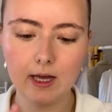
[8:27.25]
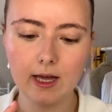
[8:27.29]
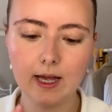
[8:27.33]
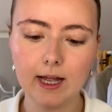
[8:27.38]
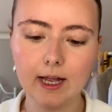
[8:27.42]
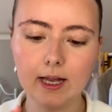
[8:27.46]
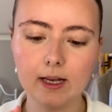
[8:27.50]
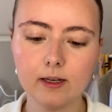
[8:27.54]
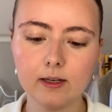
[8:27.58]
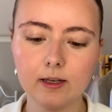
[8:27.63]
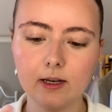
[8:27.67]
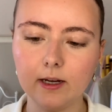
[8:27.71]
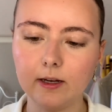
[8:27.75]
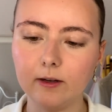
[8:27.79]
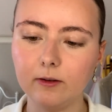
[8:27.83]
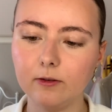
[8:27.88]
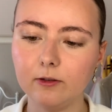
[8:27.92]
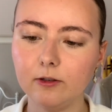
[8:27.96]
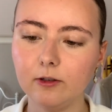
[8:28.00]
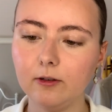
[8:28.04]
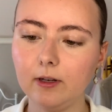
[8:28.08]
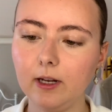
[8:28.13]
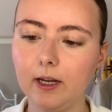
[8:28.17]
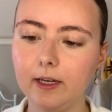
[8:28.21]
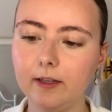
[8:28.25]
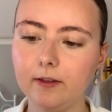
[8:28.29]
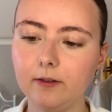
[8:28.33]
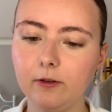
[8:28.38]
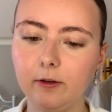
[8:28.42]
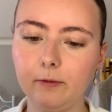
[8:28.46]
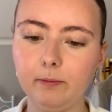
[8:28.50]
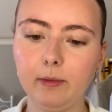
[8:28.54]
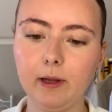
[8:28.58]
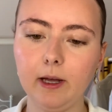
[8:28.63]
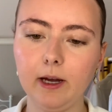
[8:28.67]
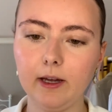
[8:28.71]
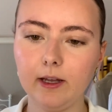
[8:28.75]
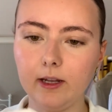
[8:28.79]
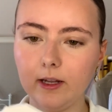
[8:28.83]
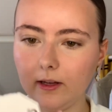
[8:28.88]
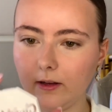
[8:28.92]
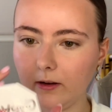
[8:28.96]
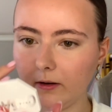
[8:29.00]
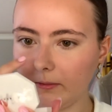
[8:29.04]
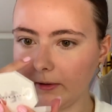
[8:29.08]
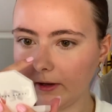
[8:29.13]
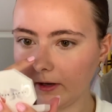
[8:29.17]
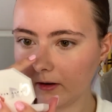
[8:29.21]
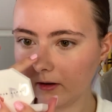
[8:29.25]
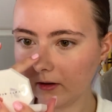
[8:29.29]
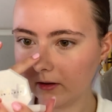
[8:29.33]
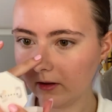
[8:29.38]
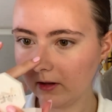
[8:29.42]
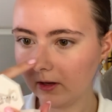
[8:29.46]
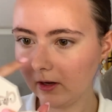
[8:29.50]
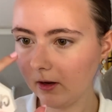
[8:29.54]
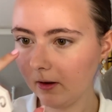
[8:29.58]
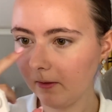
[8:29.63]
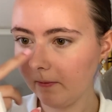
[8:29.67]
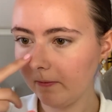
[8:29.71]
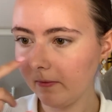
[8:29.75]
And I also like to apply a little bit on the